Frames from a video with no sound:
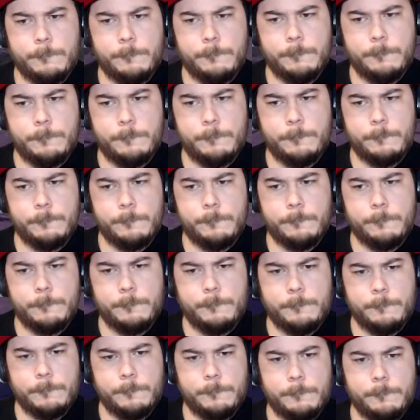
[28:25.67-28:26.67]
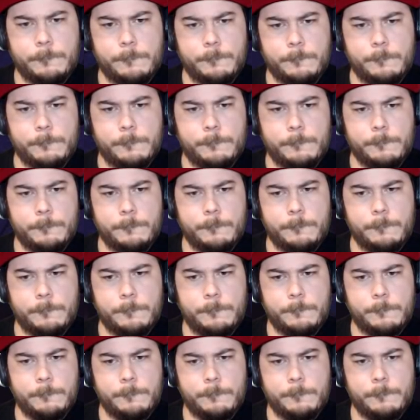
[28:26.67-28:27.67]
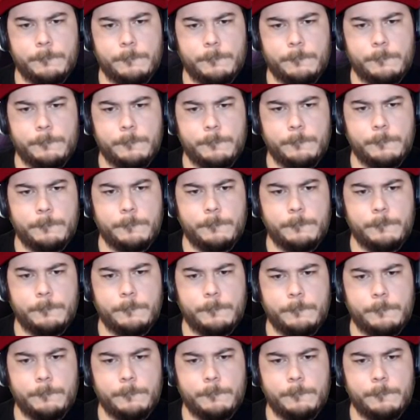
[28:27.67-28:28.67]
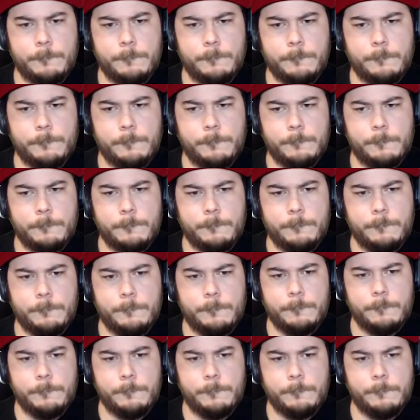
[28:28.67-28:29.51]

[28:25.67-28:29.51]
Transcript: [no speech]